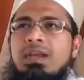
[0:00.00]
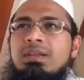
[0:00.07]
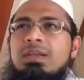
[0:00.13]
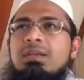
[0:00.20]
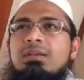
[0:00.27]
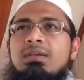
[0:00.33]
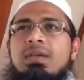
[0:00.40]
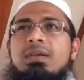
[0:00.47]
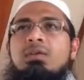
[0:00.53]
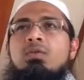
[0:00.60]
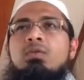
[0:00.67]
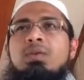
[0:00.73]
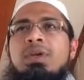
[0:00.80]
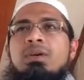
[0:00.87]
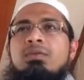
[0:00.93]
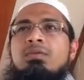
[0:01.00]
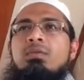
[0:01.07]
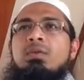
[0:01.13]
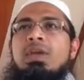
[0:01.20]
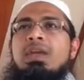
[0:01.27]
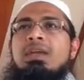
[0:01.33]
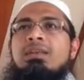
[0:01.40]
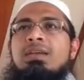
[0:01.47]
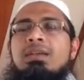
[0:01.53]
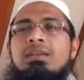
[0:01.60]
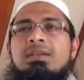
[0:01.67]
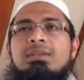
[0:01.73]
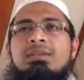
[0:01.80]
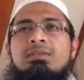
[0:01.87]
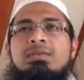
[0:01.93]
I think a good way of looking at that
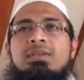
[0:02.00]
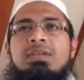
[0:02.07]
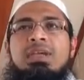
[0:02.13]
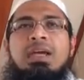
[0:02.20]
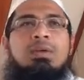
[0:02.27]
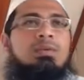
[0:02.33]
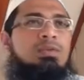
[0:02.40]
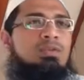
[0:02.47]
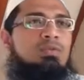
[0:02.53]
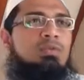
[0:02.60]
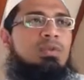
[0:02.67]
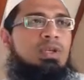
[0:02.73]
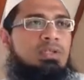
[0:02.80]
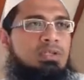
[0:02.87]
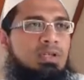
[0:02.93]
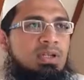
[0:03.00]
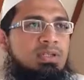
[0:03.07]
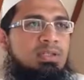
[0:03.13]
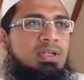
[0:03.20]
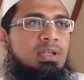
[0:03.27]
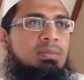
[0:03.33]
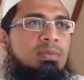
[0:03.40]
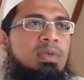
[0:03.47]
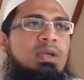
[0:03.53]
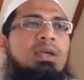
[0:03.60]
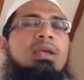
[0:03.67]
is to see how Rasulullah sallallahu alaihi